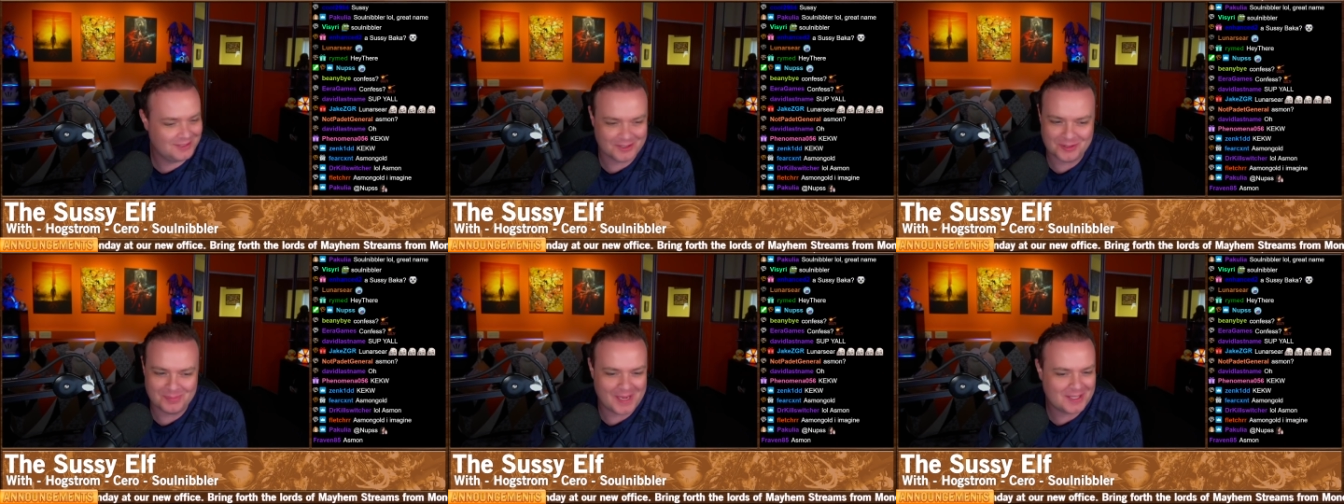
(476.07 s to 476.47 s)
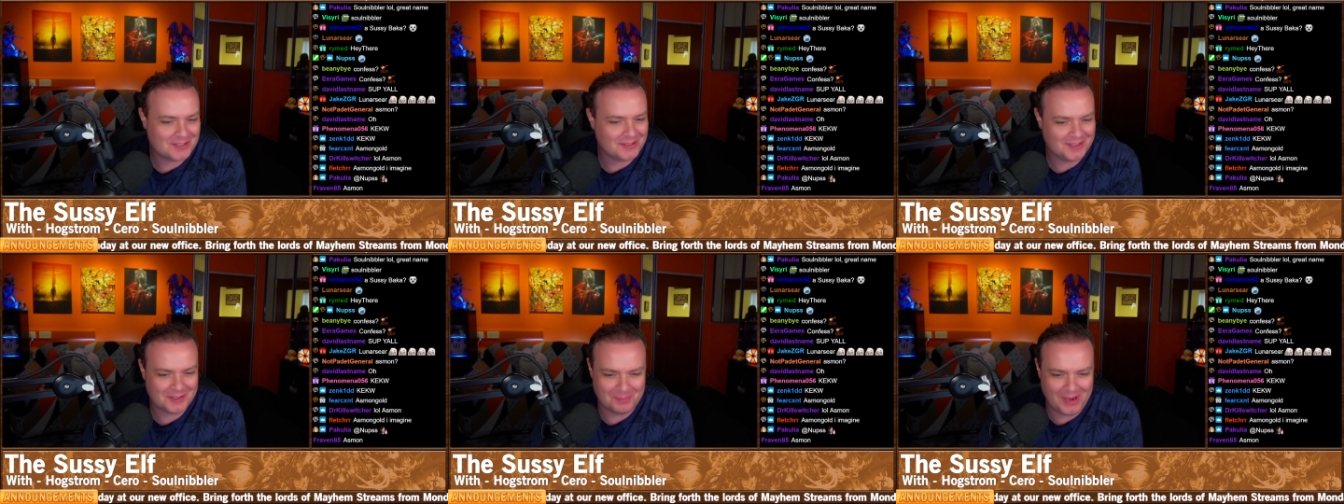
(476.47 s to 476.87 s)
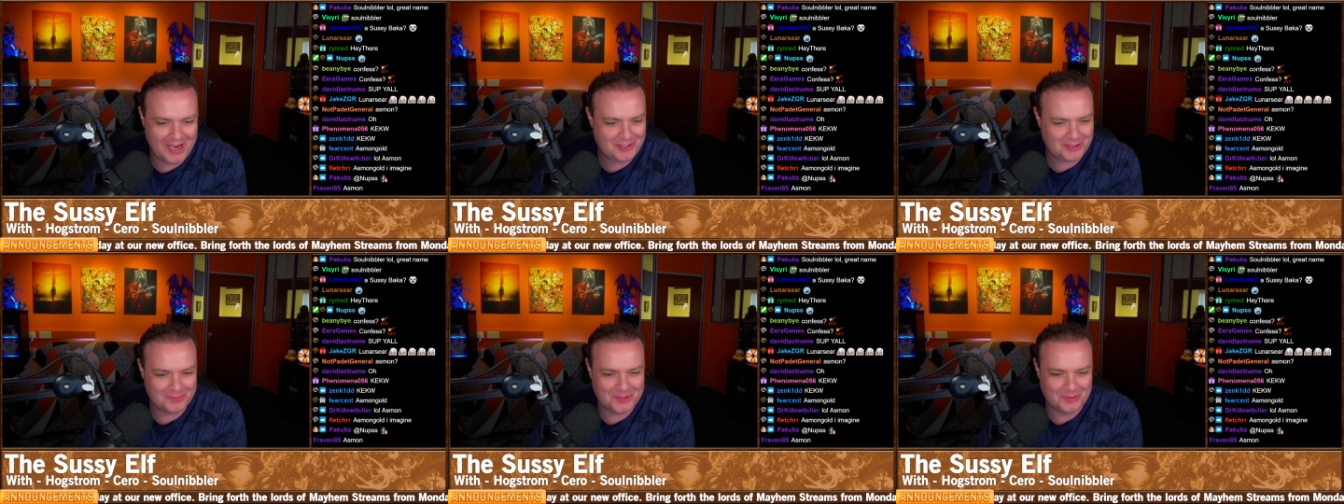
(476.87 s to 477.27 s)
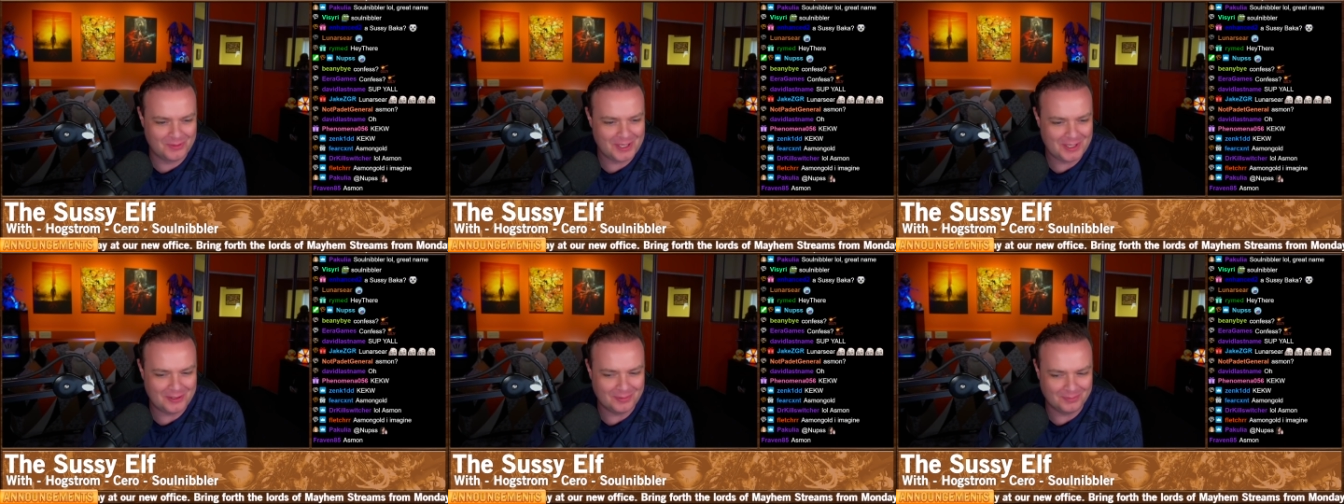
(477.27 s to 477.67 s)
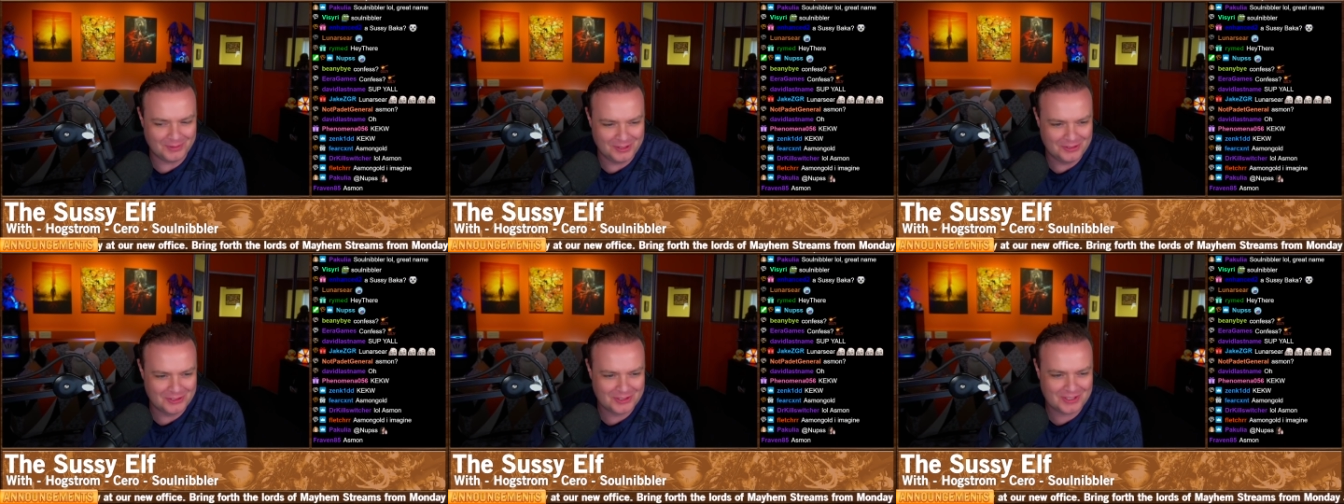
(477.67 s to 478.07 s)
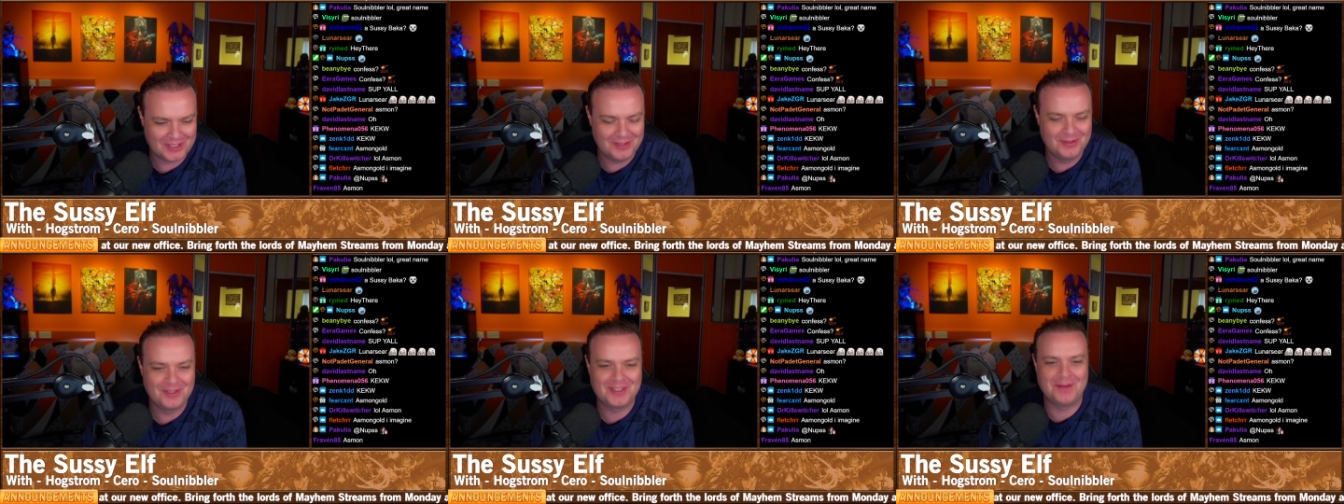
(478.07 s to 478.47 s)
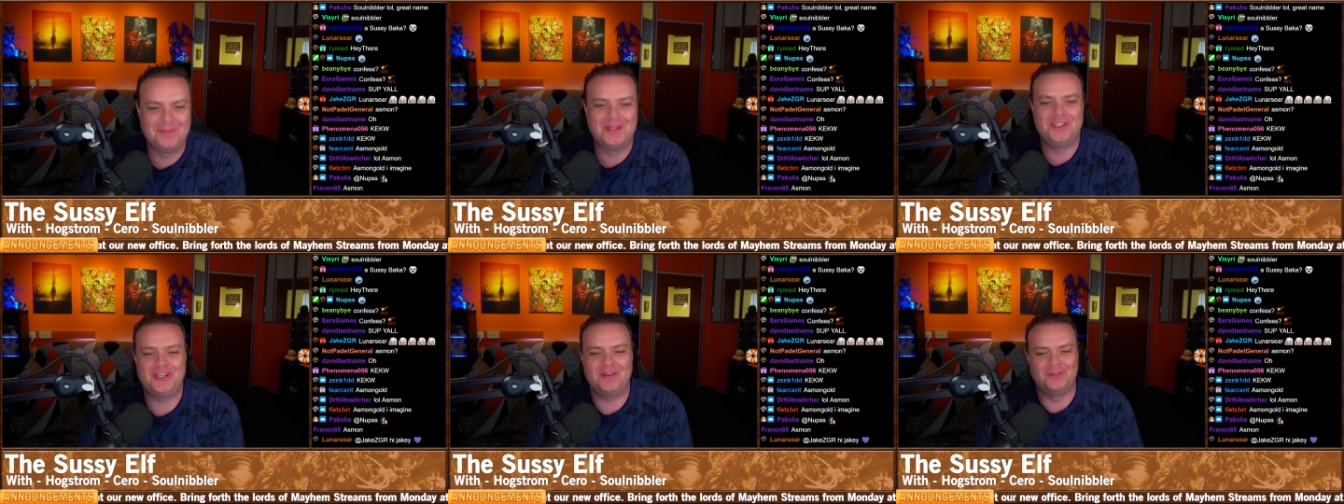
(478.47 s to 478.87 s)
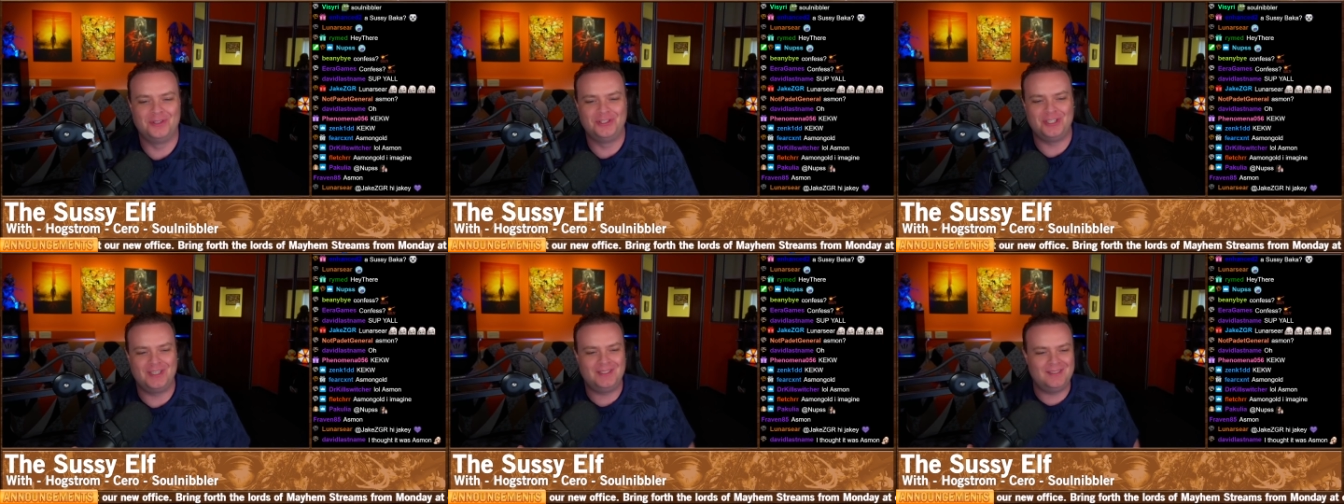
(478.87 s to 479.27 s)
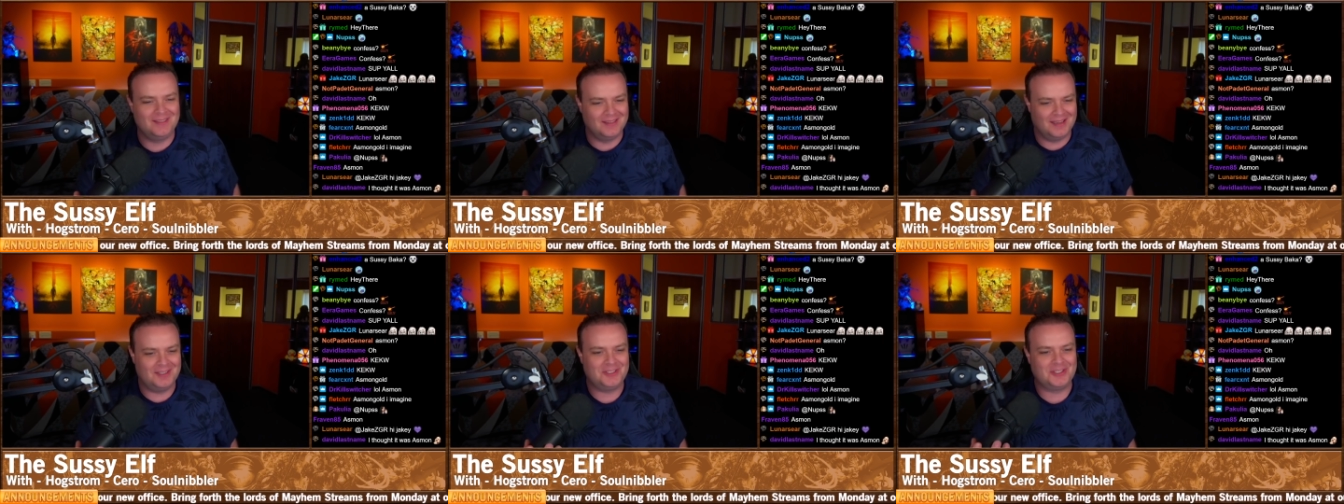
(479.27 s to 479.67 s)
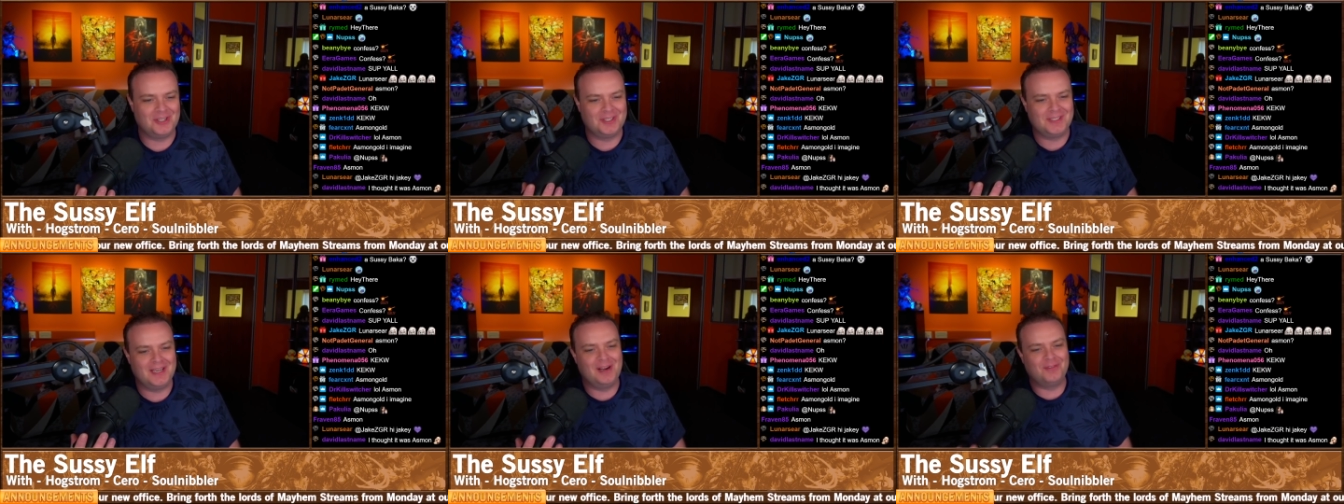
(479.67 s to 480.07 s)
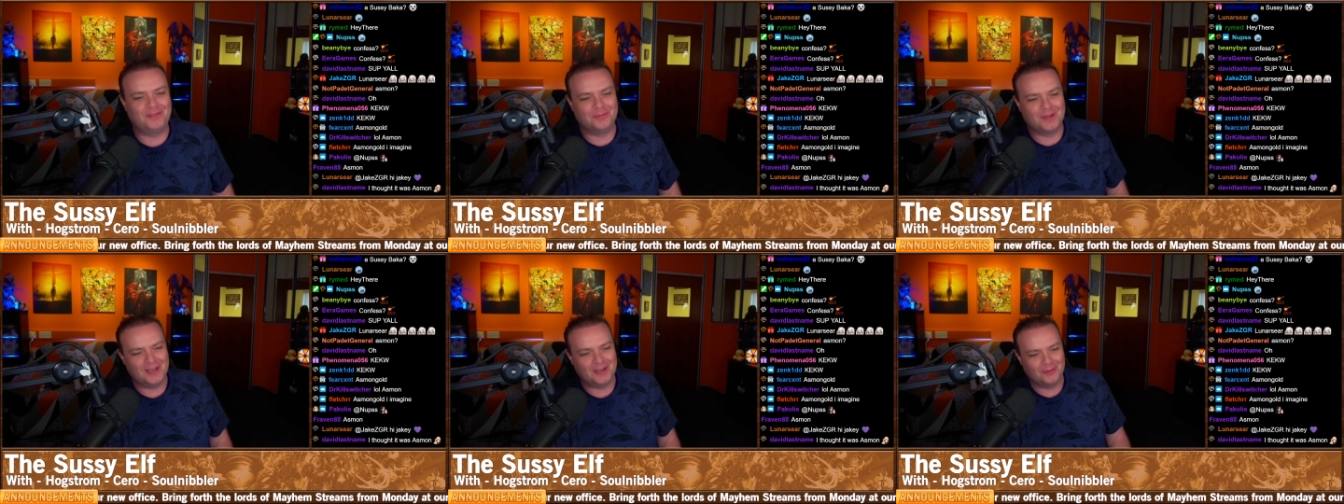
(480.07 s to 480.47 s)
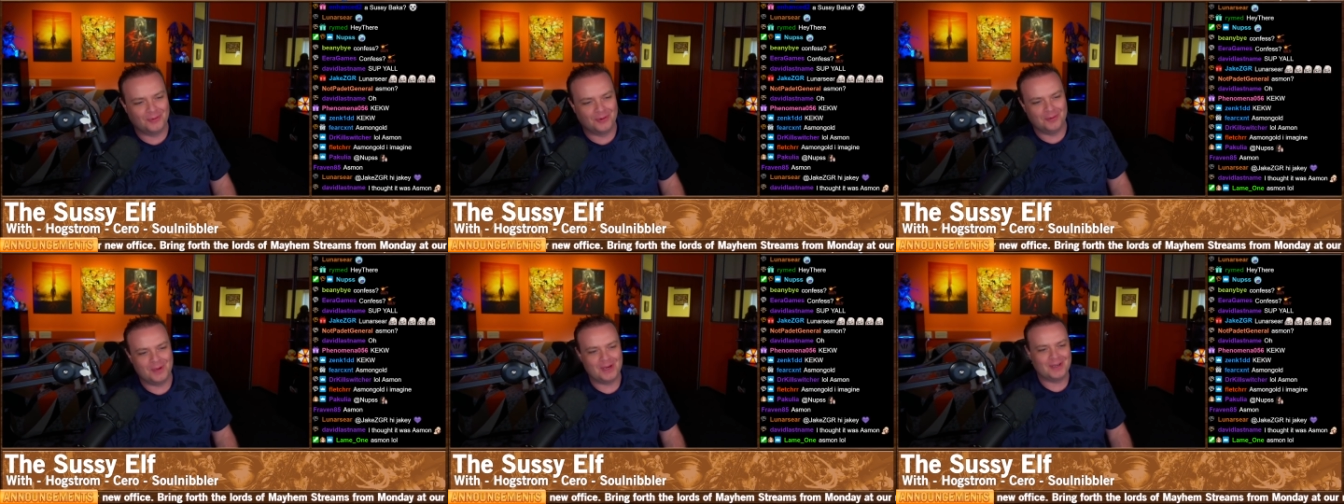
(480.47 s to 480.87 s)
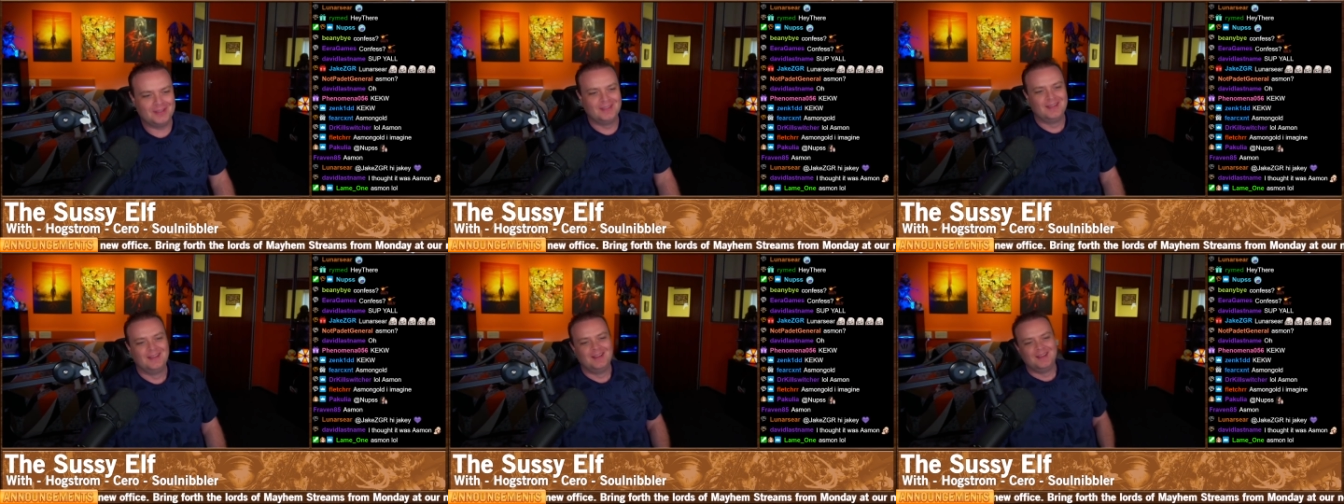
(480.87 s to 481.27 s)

Doesn't matter. It's my job to read them. You just give me the general gist and I'll sort it out from there. Don't worry about it.